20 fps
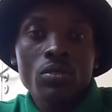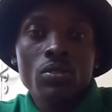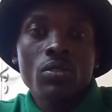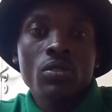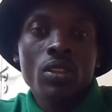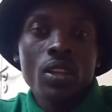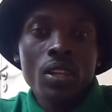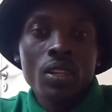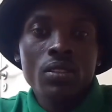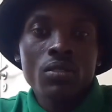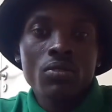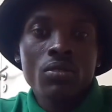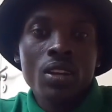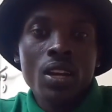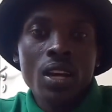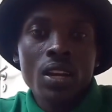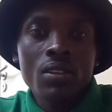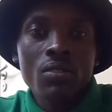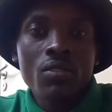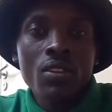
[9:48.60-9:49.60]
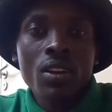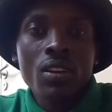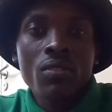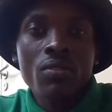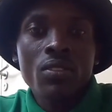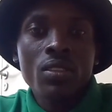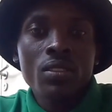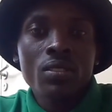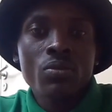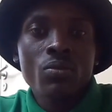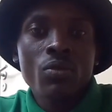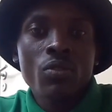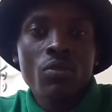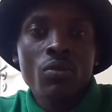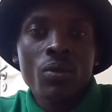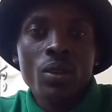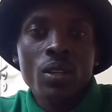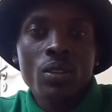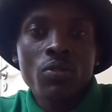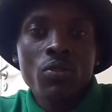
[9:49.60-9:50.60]
so that you can drive this
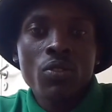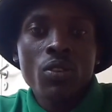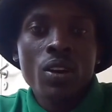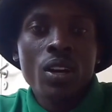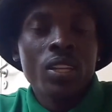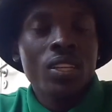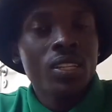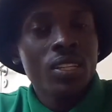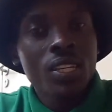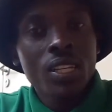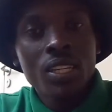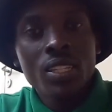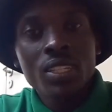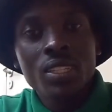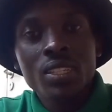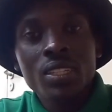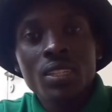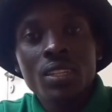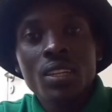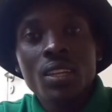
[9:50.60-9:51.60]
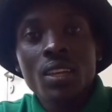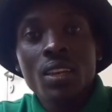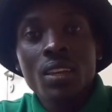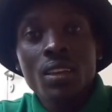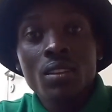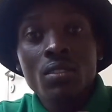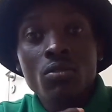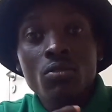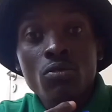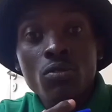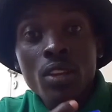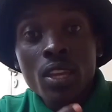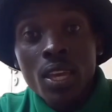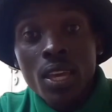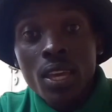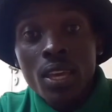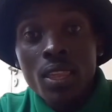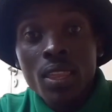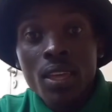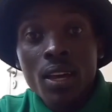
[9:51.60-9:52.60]
movement forward. Let's
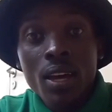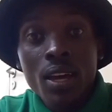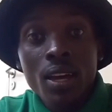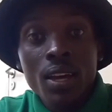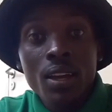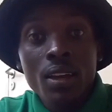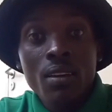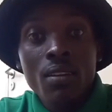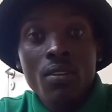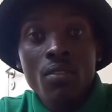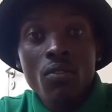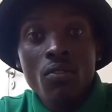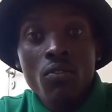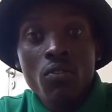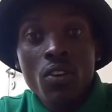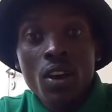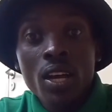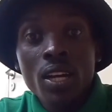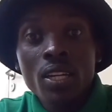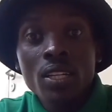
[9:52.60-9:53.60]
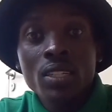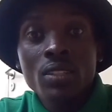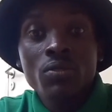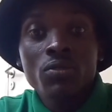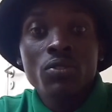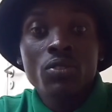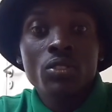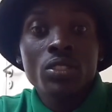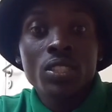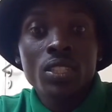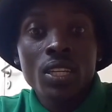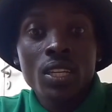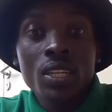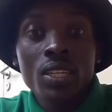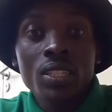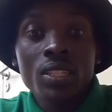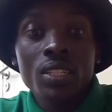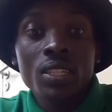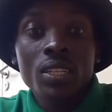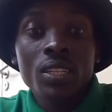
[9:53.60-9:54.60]
together fight for
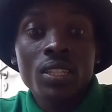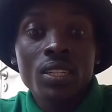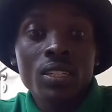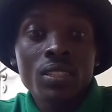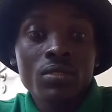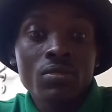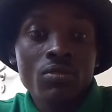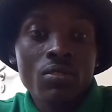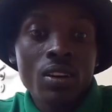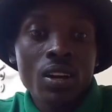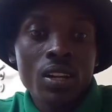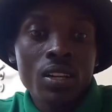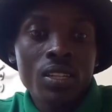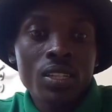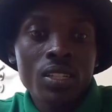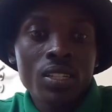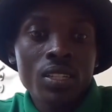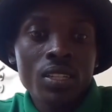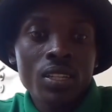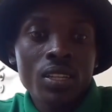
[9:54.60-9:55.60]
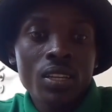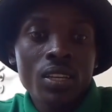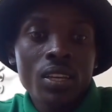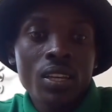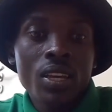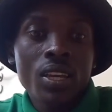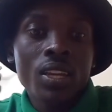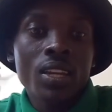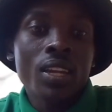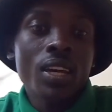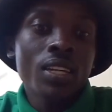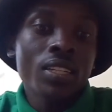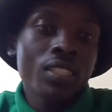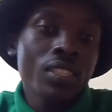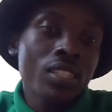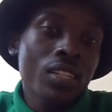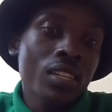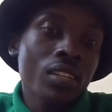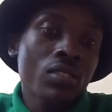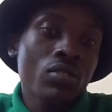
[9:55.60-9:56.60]
change in this world And
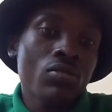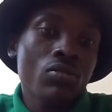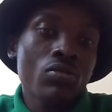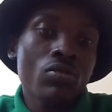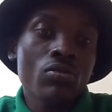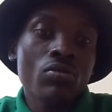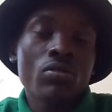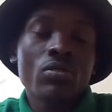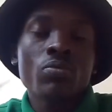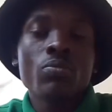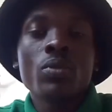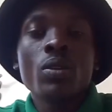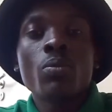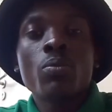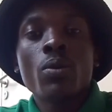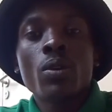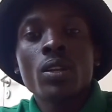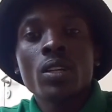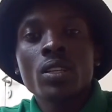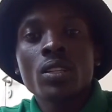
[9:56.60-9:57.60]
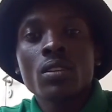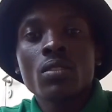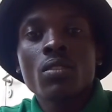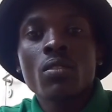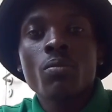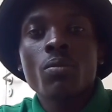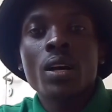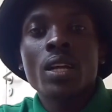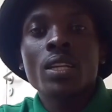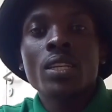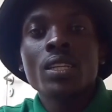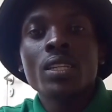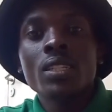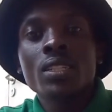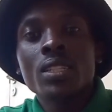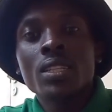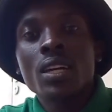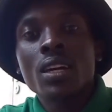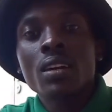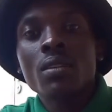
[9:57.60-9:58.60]
that change shouldn't be political, but
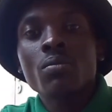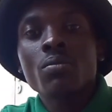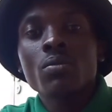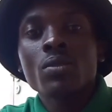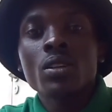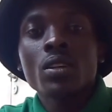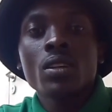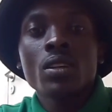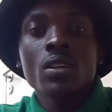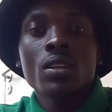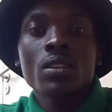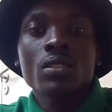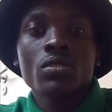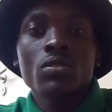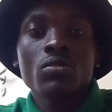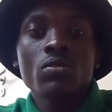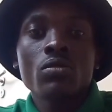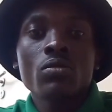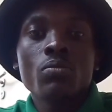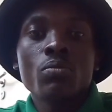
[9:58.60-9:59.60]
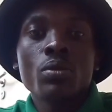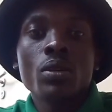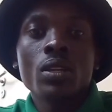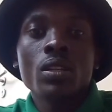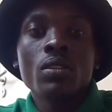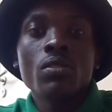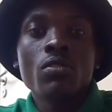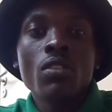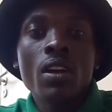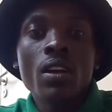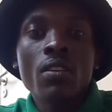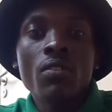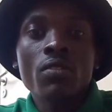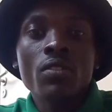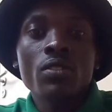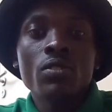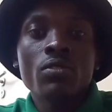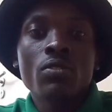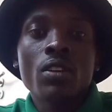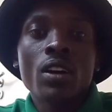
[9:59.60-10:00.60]
this time should be
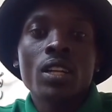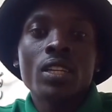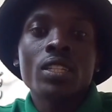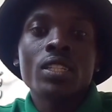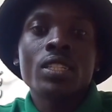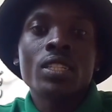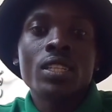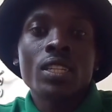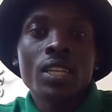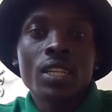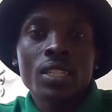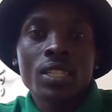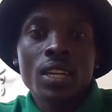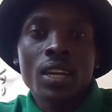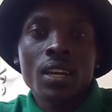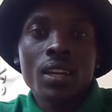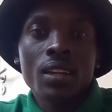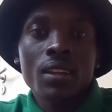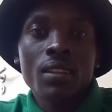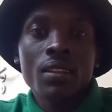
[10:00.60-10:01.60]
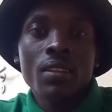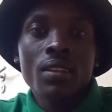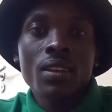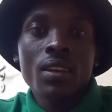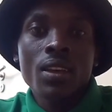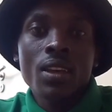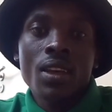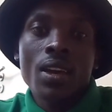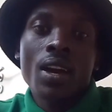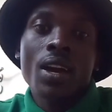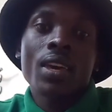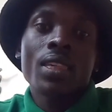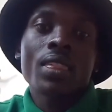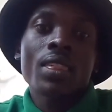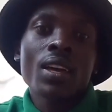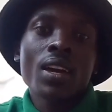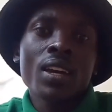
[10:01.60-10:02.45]
drive towards nature. I